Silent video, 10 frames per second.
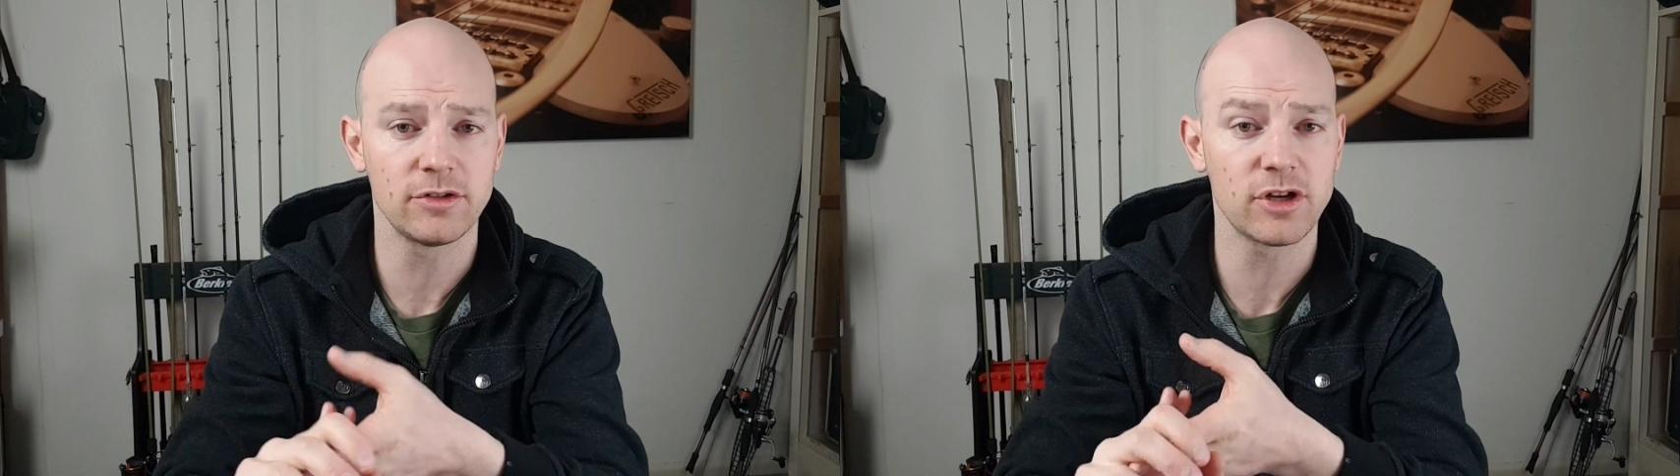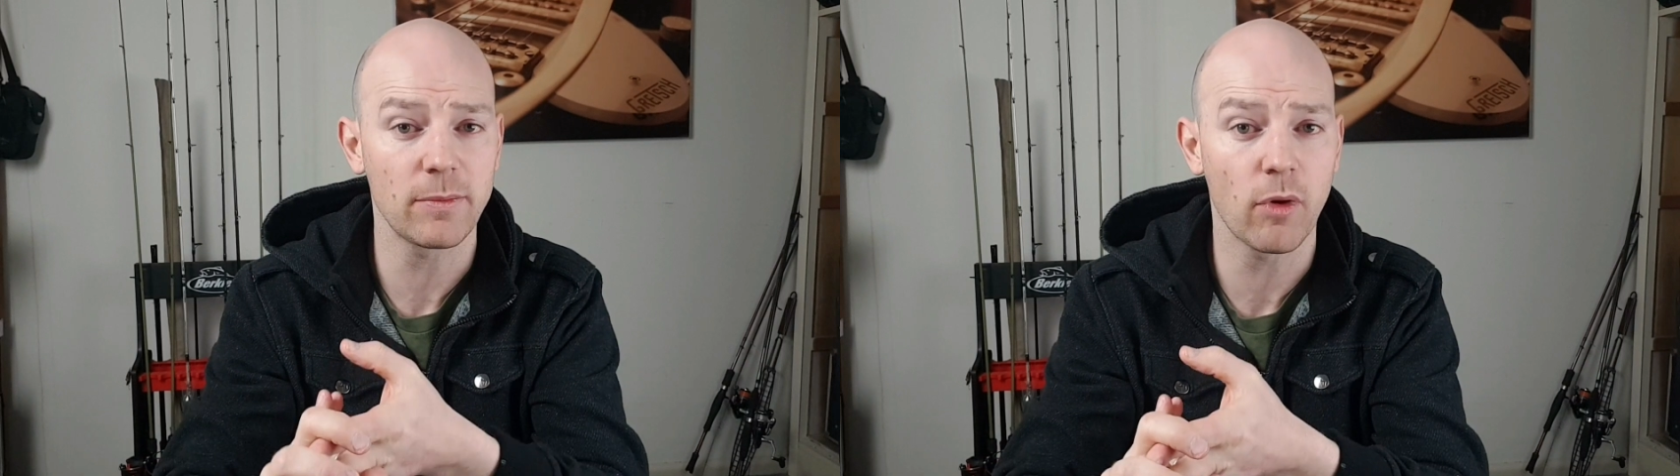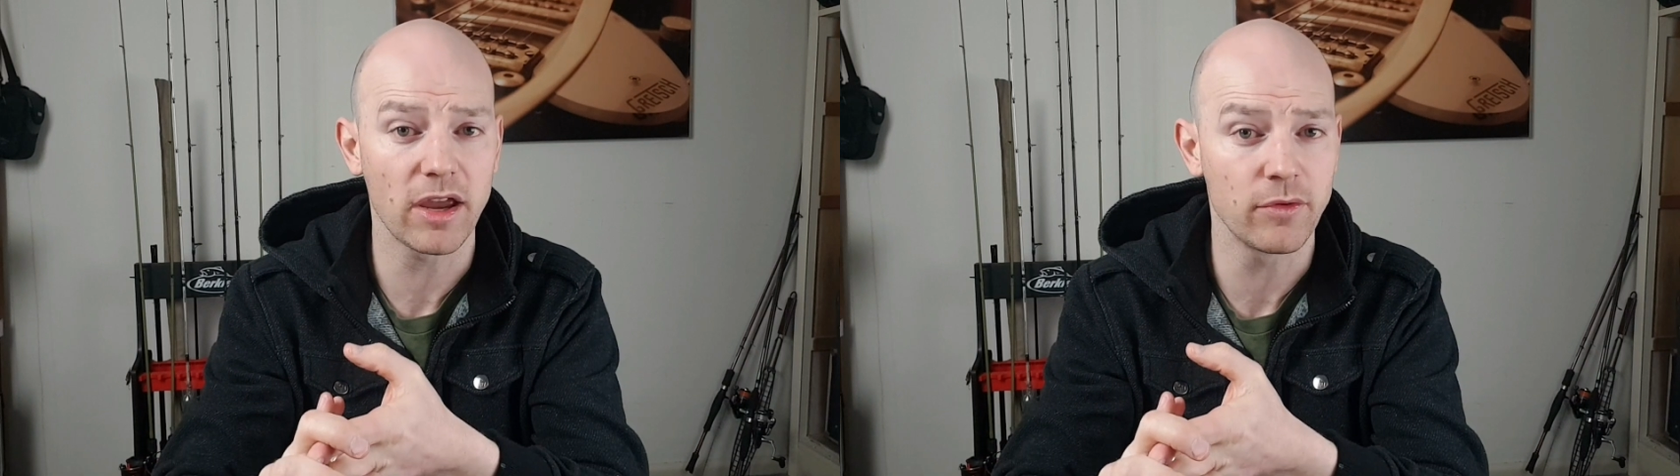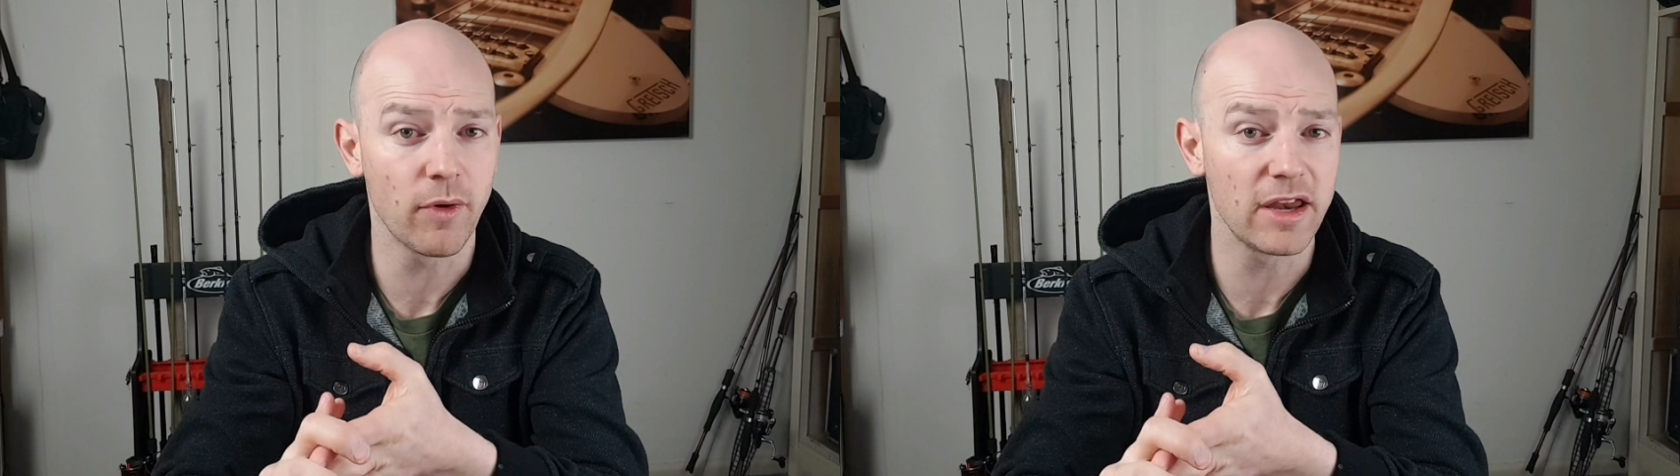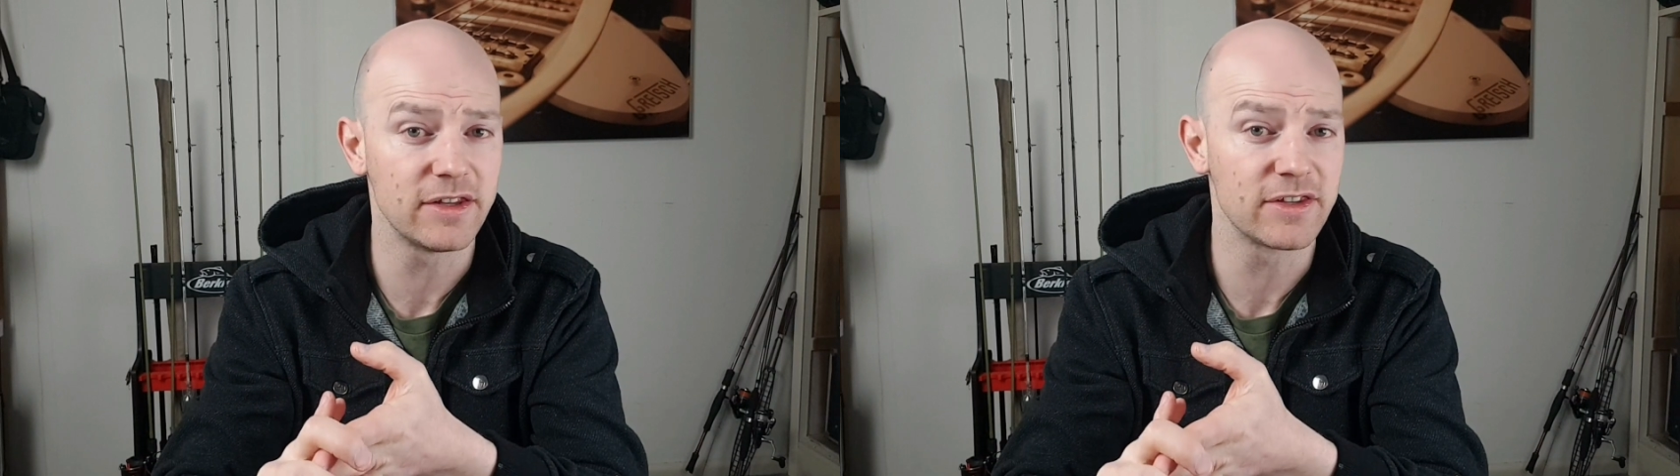J Braid
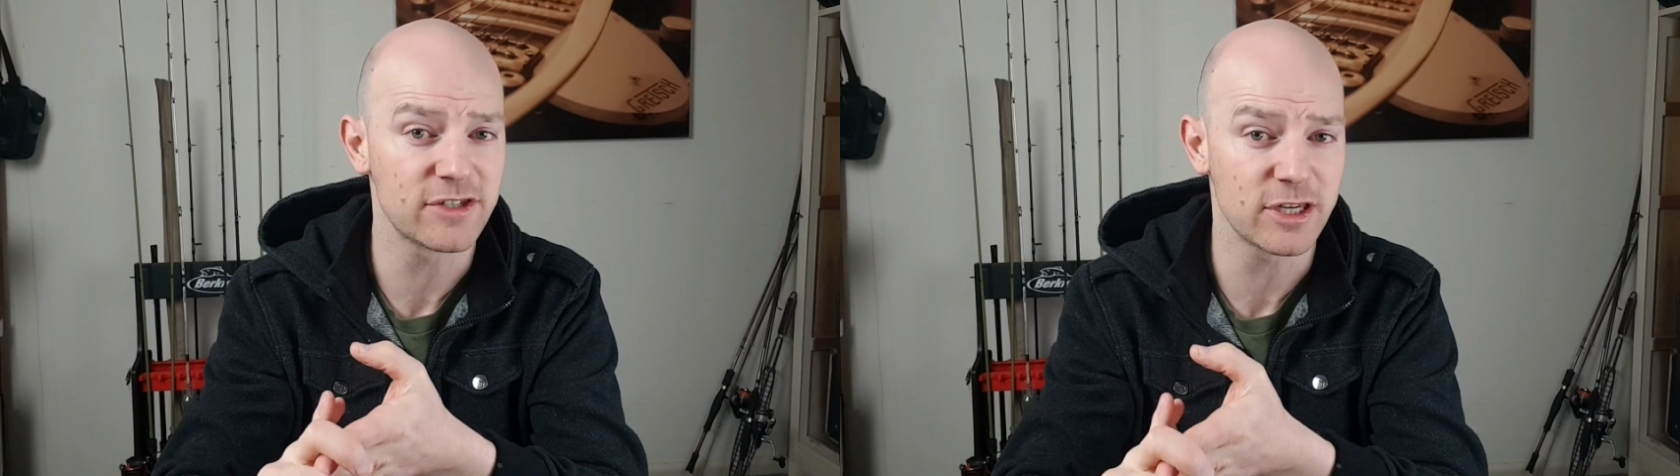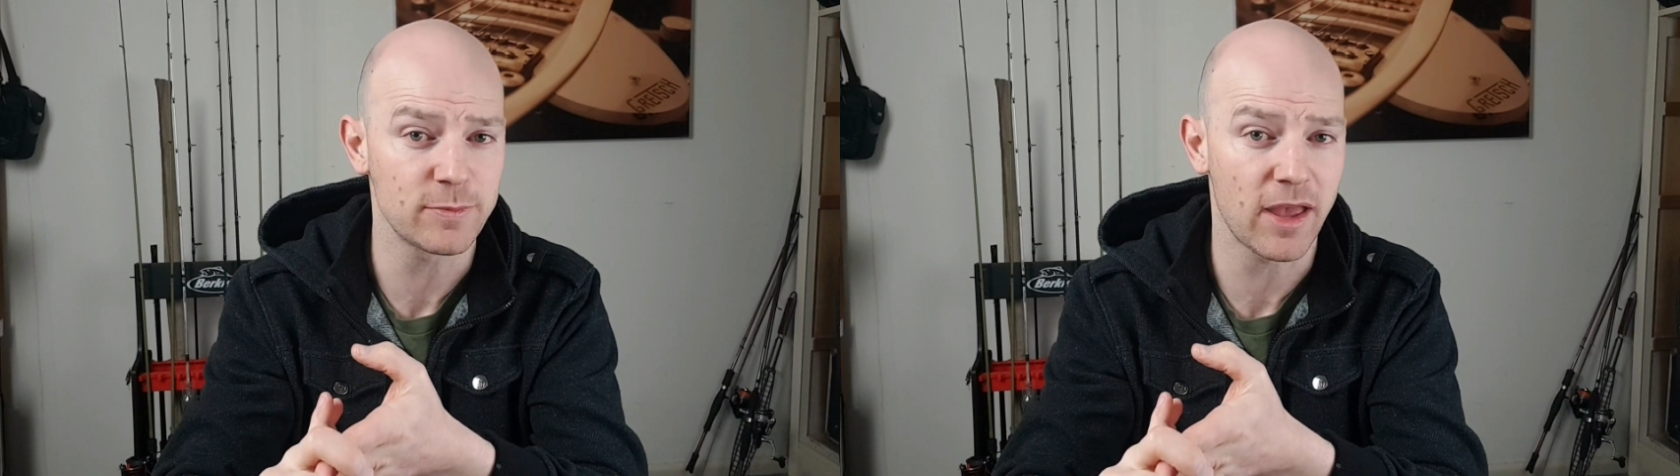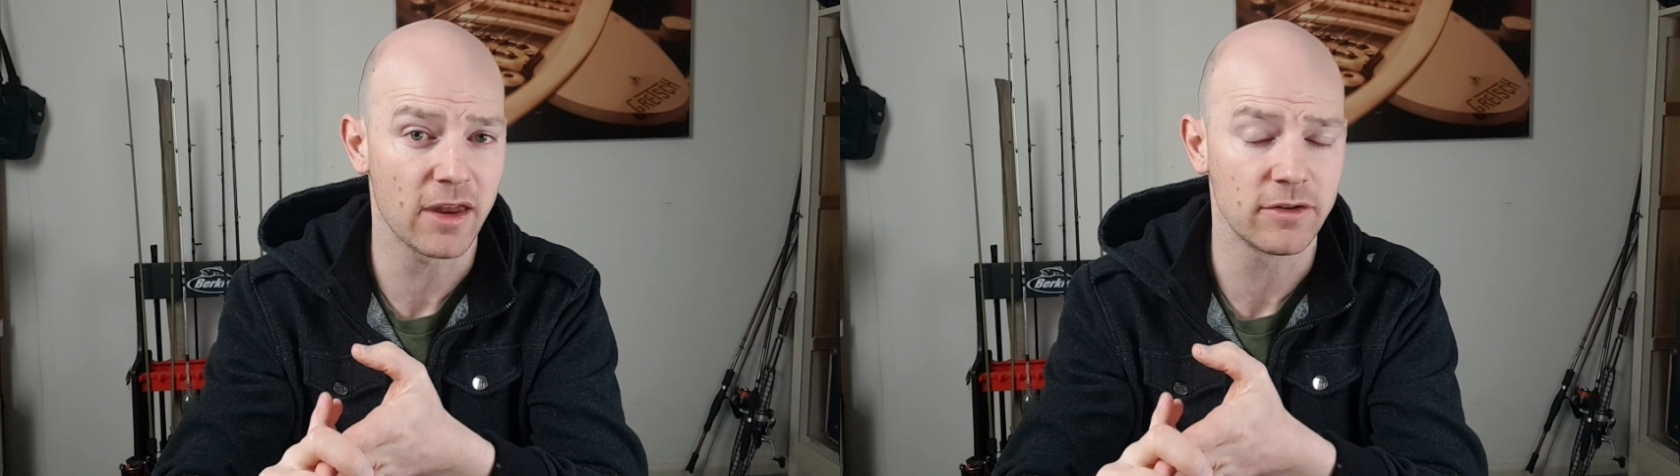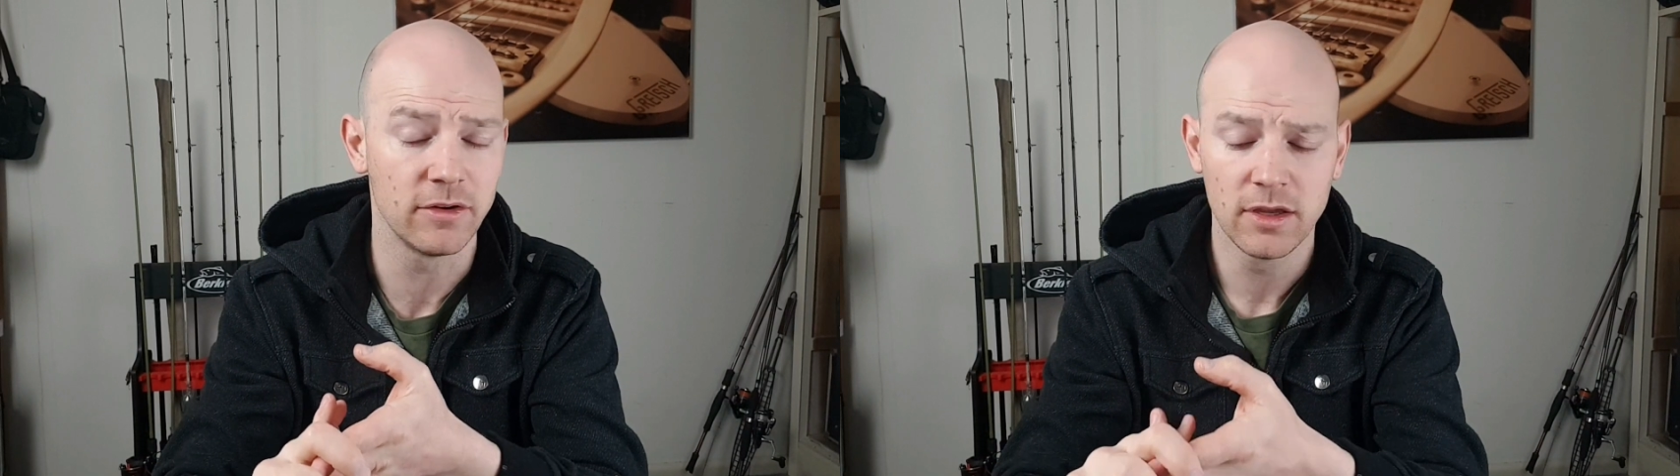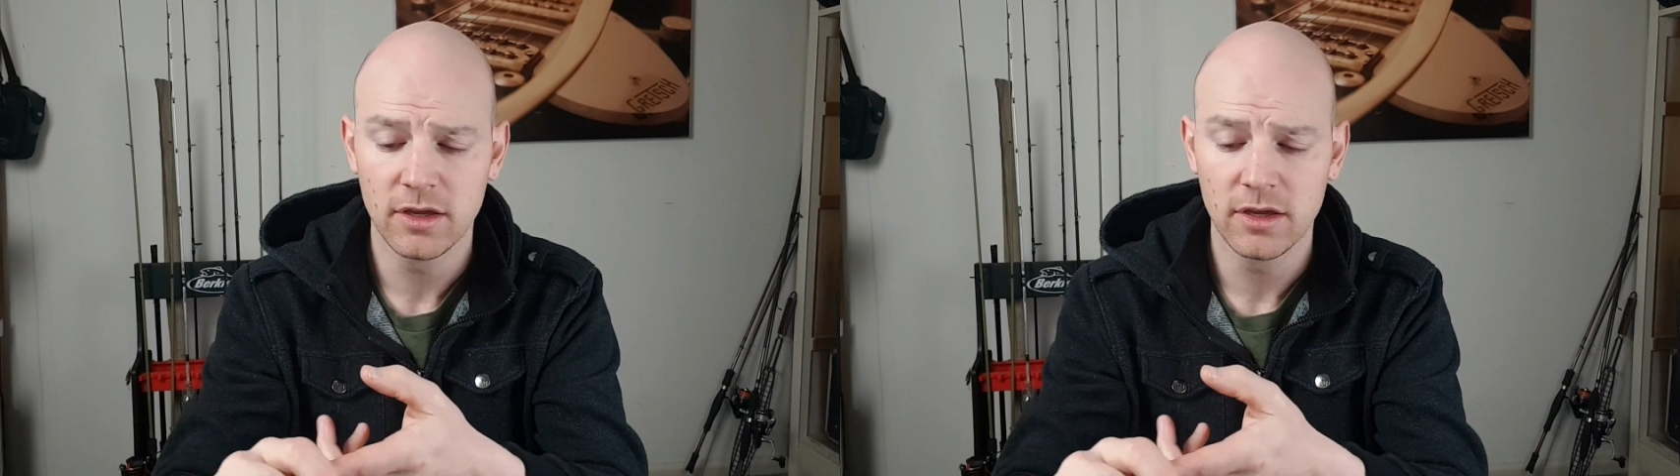brand in the 6 pound.